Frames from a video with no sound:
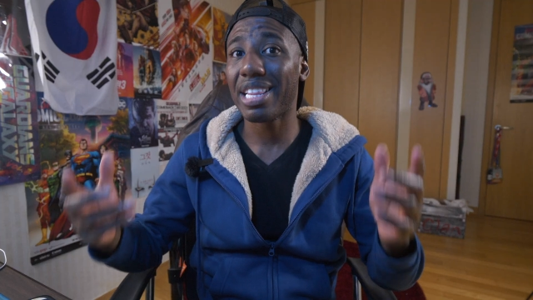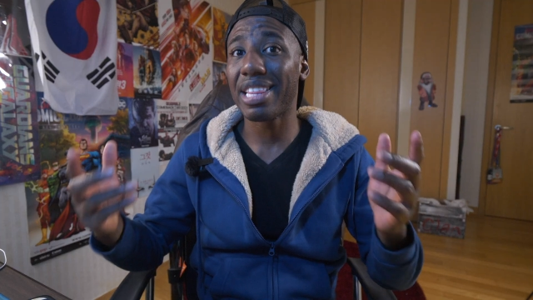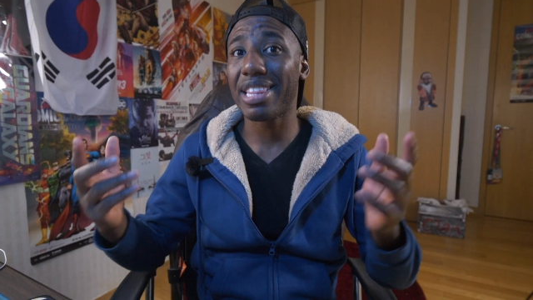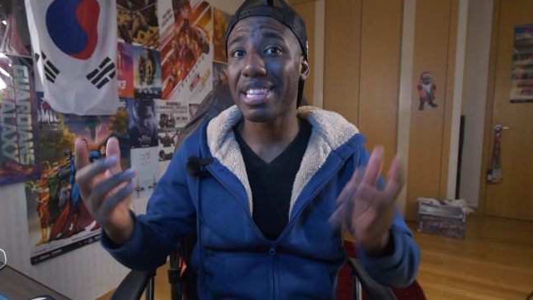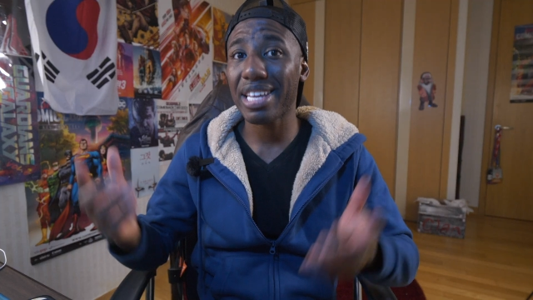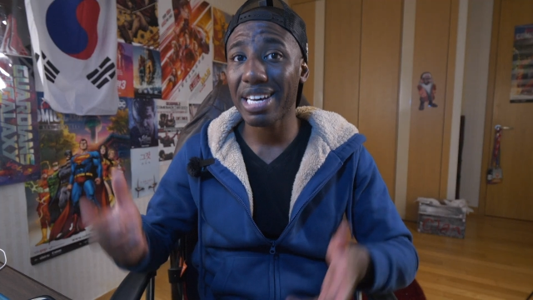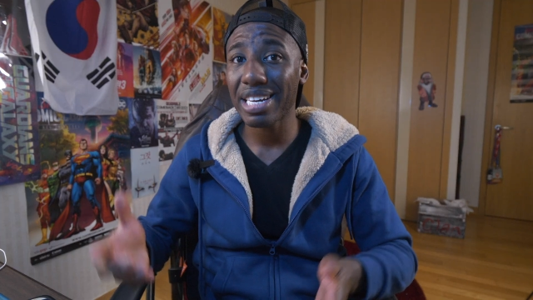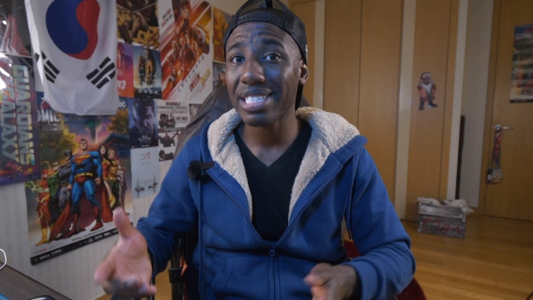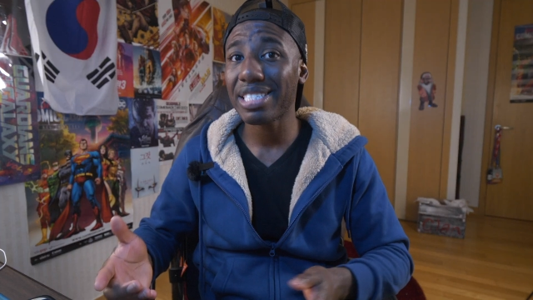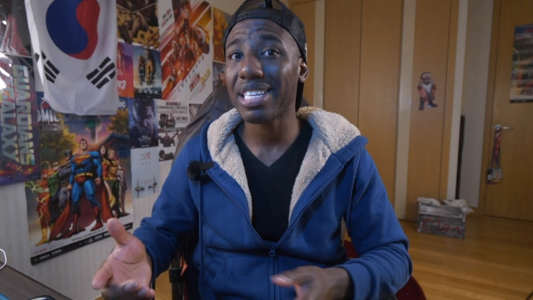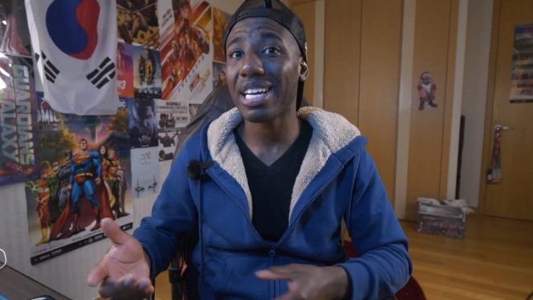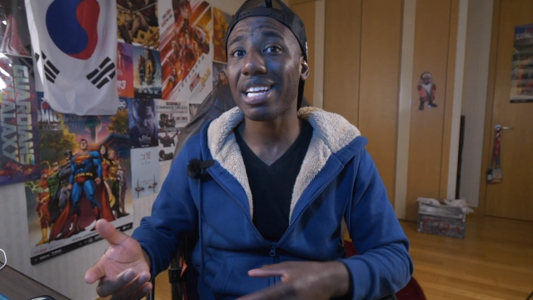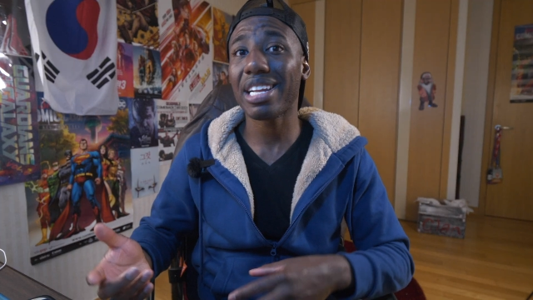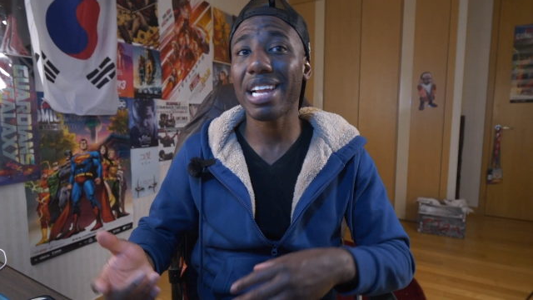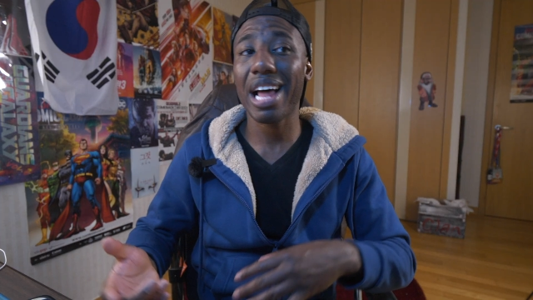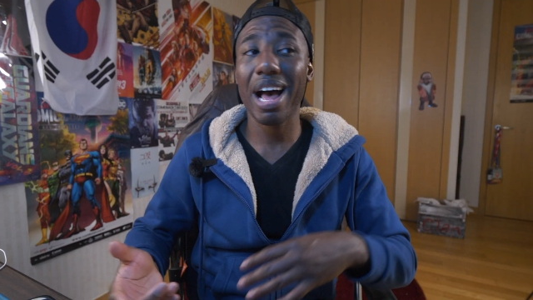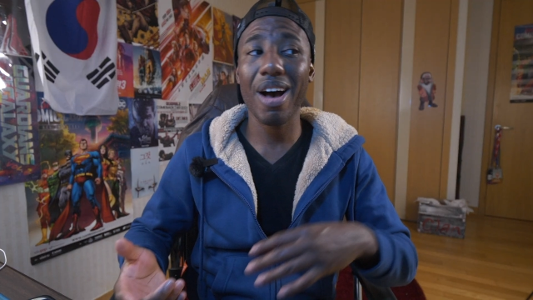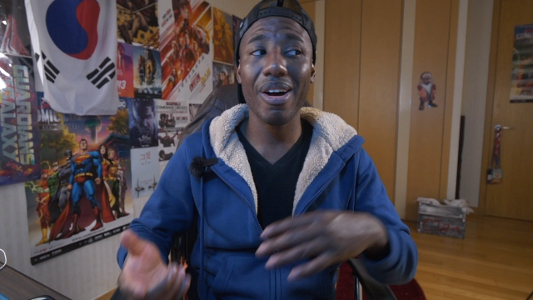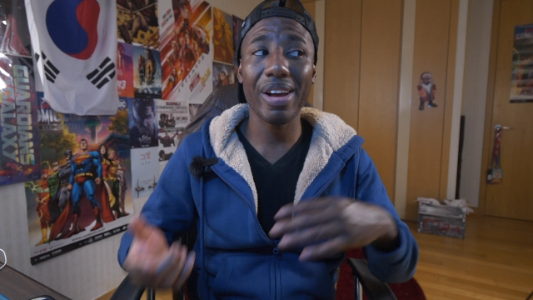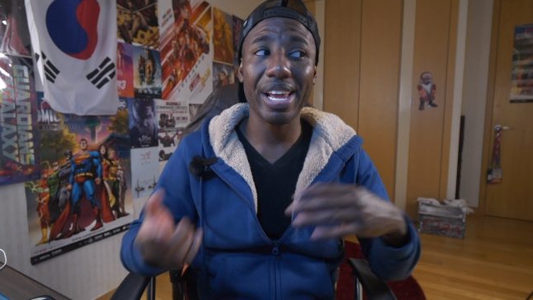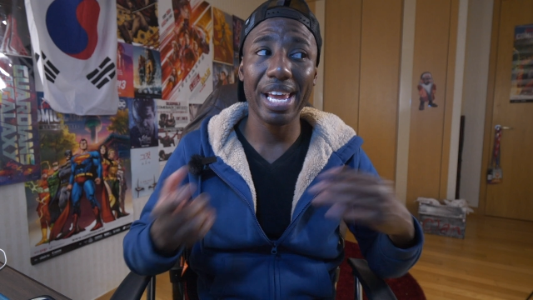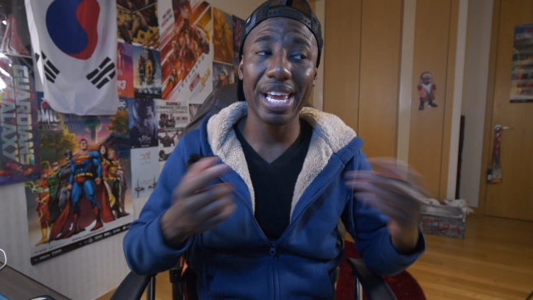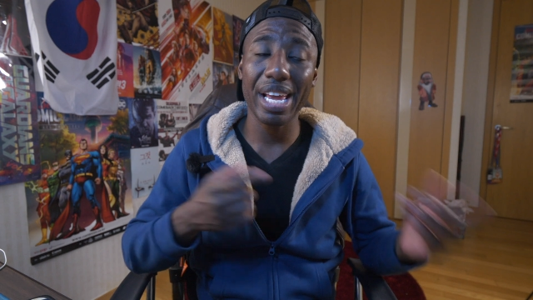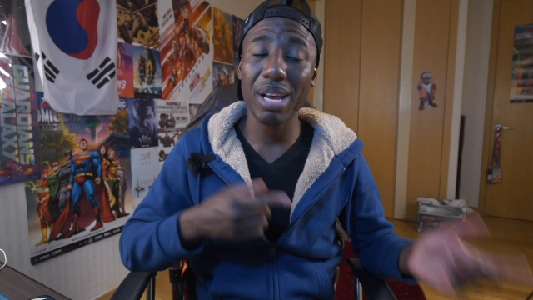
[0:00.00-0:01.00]
thus
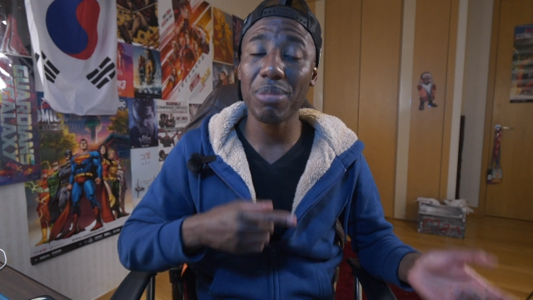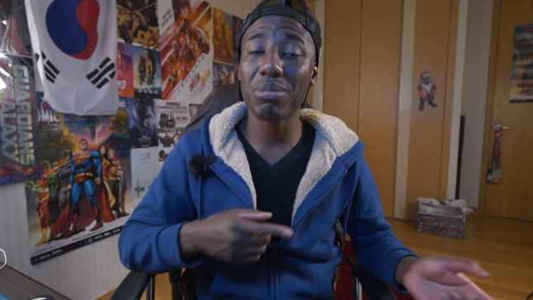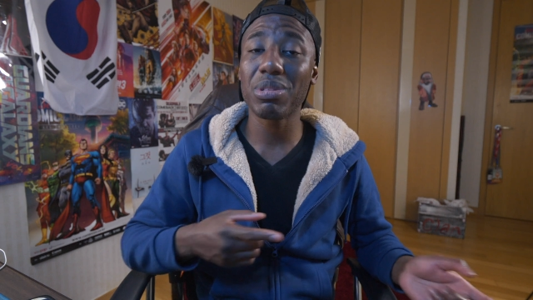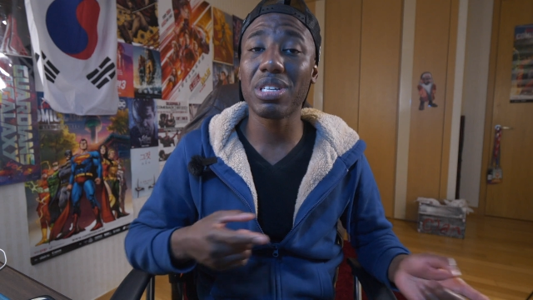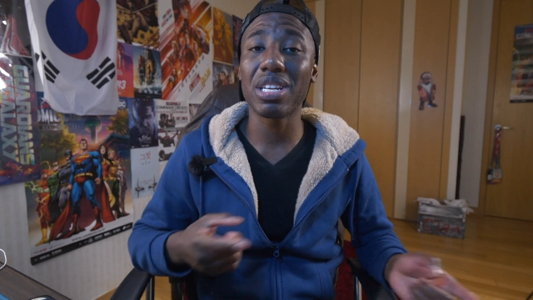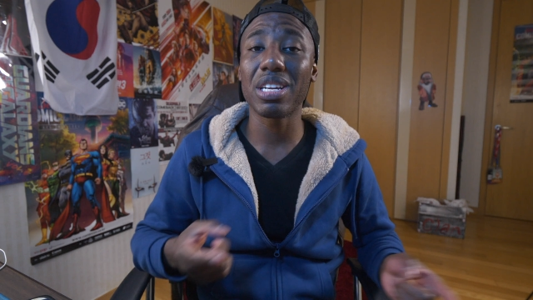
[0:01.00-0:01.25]
allowing him